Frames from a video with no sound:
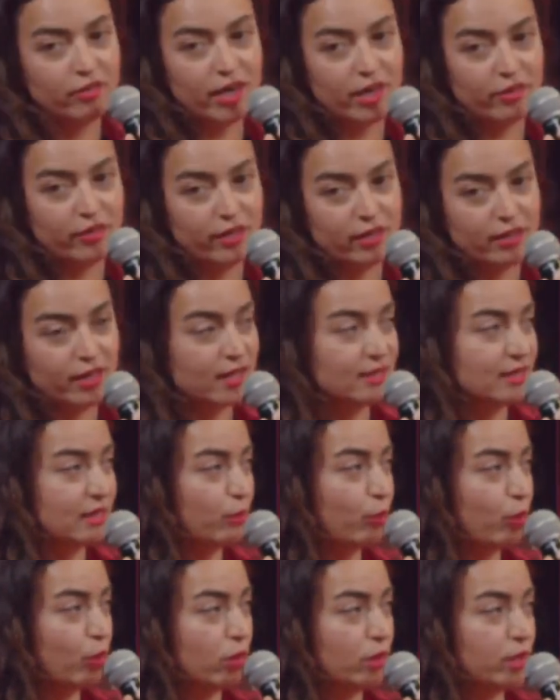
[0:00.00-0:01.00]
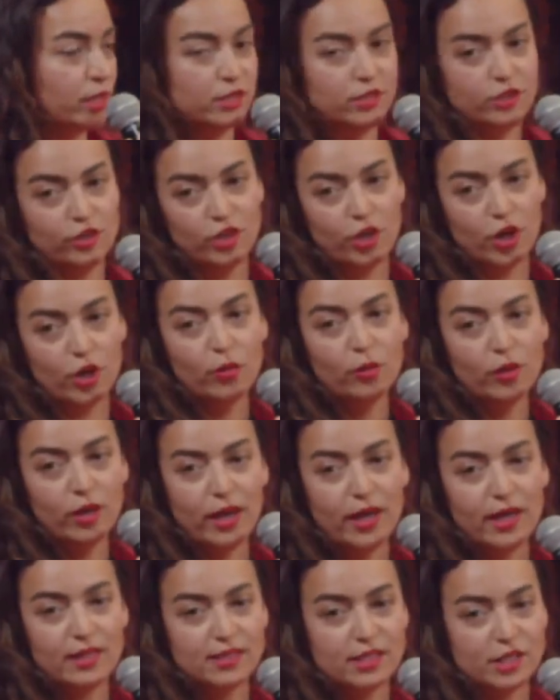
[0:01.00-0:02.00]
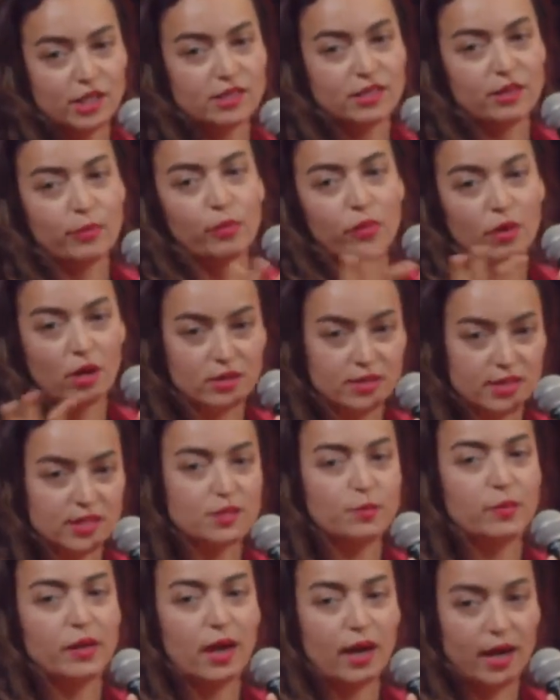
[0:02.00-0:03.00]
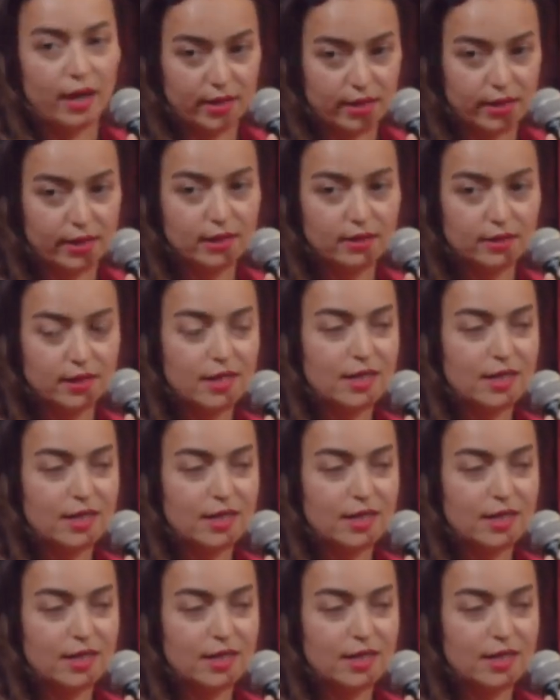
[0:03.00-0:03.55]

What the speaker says: I think that's important to know. It's just the process behind it.